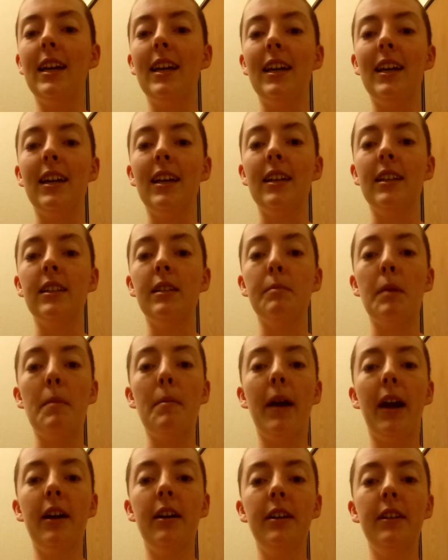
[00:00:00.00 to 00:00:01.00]
And my
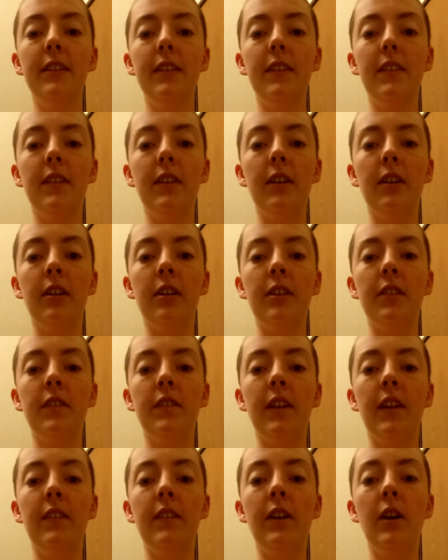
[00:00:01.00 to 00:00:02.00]
parents are
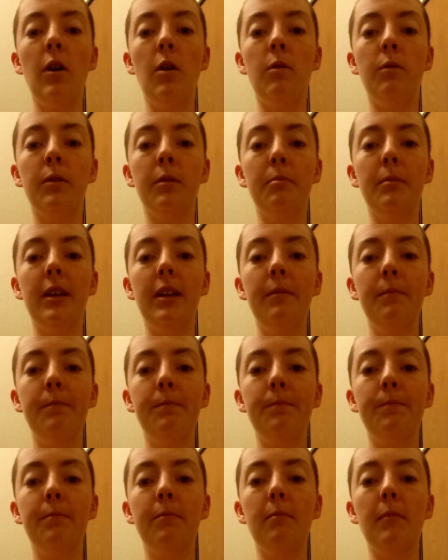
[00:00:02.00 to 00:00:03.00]
standing over me,
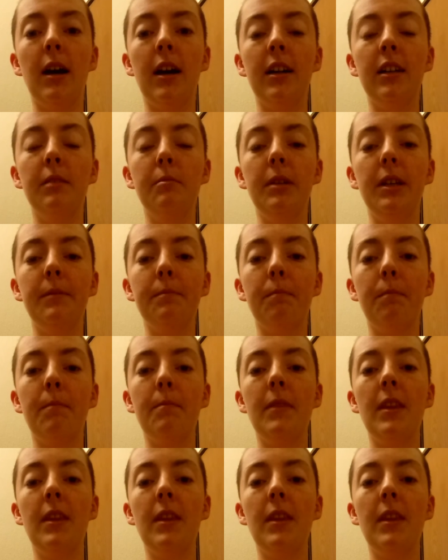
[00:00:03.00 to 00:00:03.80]
behind me,